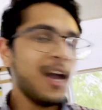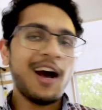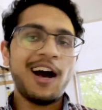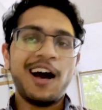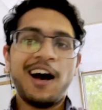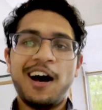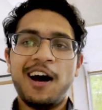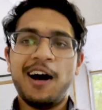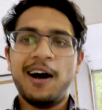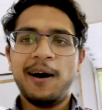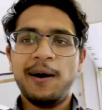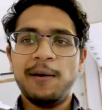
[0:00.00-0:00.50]

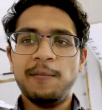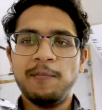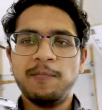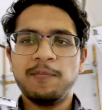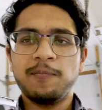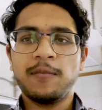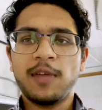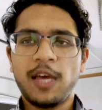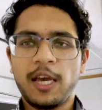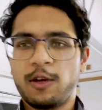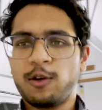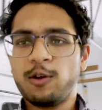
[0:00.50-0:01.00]

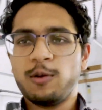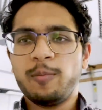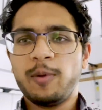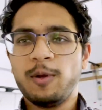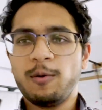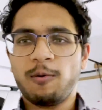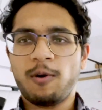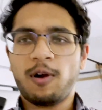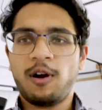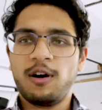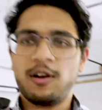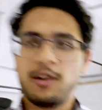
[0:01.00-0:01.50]
I could be
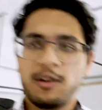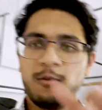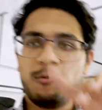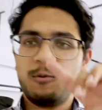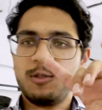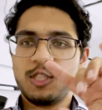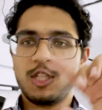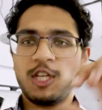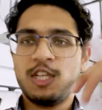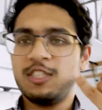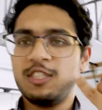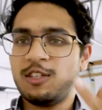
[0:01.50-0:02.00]
wrong, in
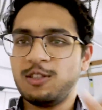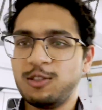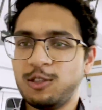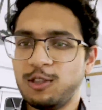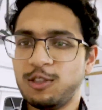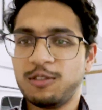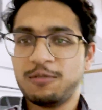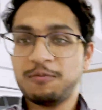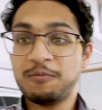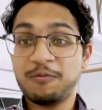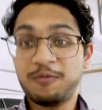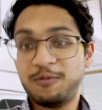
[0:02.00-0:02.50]
which case I'll
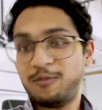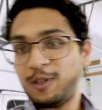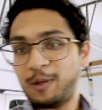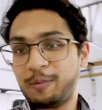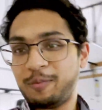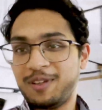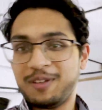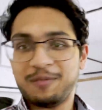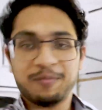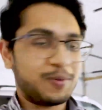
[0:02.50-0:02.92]
just flip it.